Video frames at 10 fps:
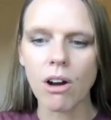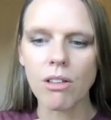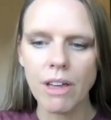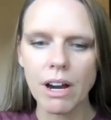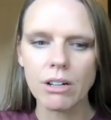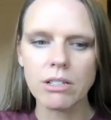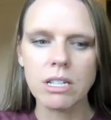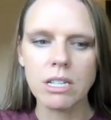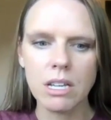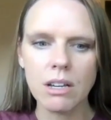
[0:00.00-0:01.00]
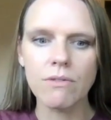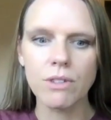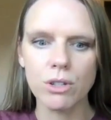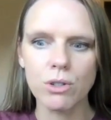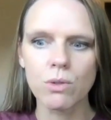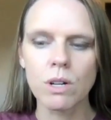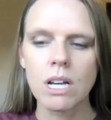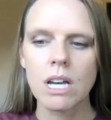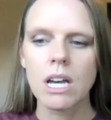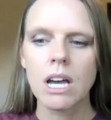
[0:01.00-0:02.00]
are there to give you
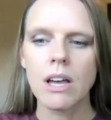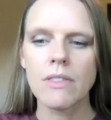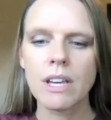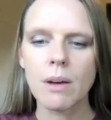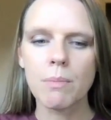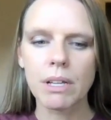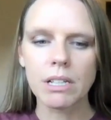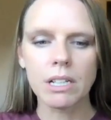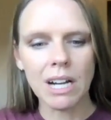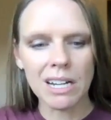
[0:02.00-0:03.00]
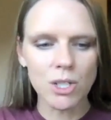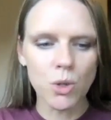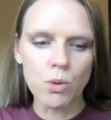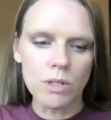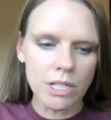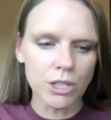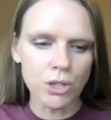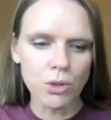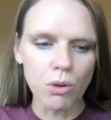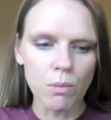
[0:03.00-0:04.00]
the ability, kind of tools in your
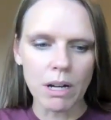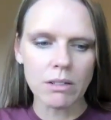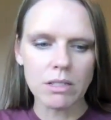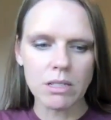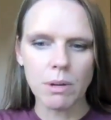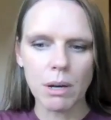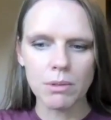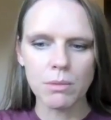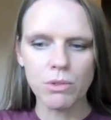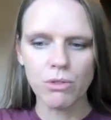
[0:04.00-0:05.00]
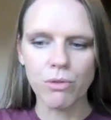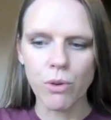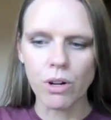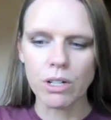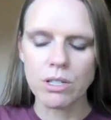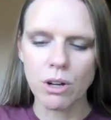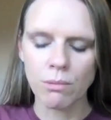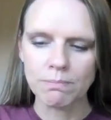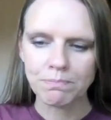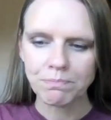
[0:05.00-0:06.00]
tool belt to be able to move forward.
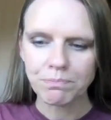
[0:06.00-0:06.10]
So